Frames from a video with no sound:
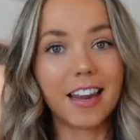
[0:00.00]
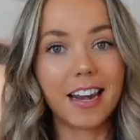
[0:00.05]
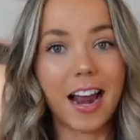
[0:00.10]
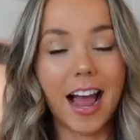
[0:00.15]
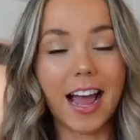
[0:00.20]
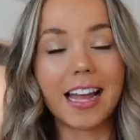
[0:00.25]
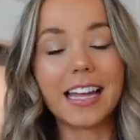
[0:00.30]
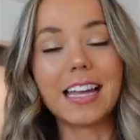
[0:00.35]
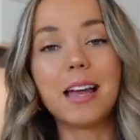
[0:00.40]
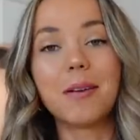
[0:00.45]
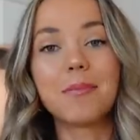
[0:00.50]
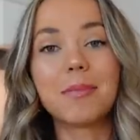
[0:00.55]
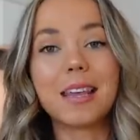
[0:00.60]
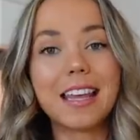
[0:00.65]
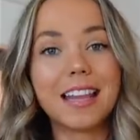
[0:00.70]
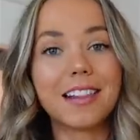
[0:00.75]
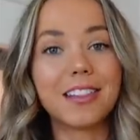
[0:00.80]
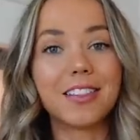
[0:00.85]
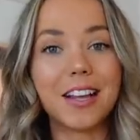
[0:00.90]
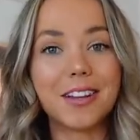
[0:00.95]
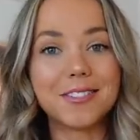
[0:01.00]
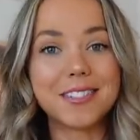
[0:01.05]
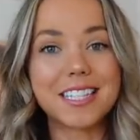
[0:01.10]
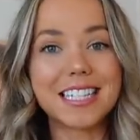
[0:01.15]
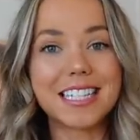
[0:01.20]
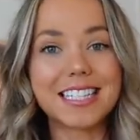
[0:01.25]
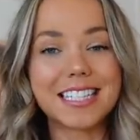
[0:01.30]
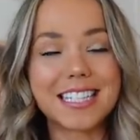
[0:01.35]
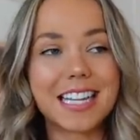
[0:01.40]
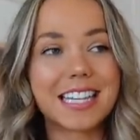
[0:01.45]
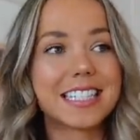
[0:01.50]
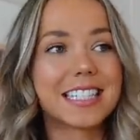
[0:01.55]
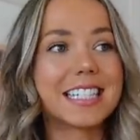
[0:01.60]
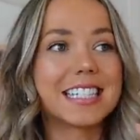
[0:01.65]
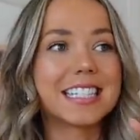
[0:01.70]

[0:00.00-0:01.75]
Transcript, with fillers: than I am. He loves these things.